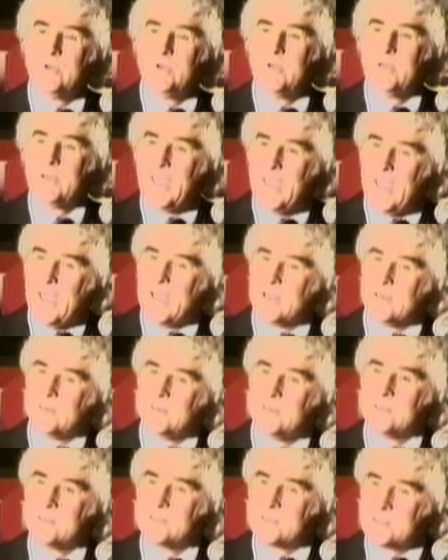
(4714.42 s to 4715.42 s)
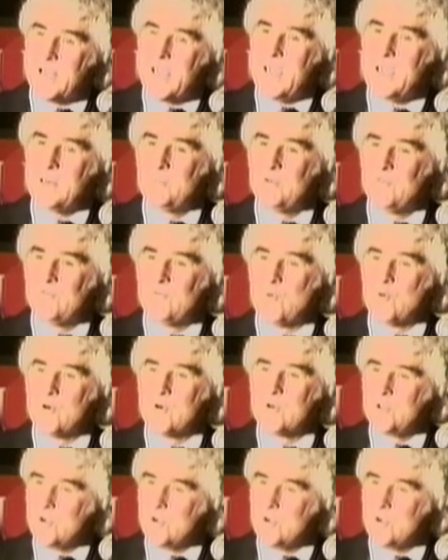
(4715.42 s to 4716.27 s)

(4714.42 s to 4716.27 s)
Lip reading: can stand before